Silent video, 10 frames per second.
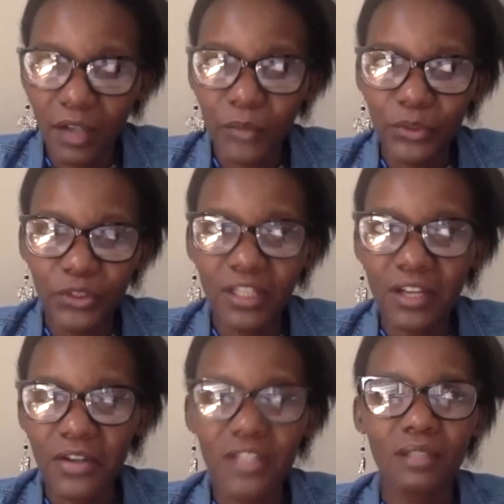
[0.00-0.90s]
I would
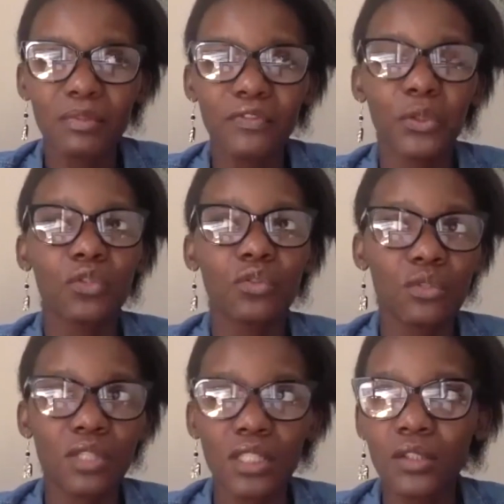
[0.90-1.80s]
encourage them, of
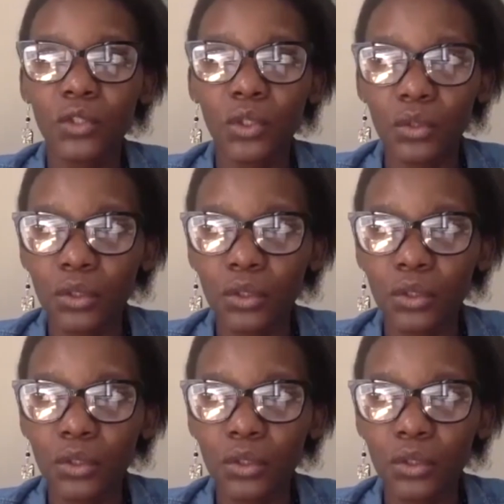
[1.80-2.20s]
course, to set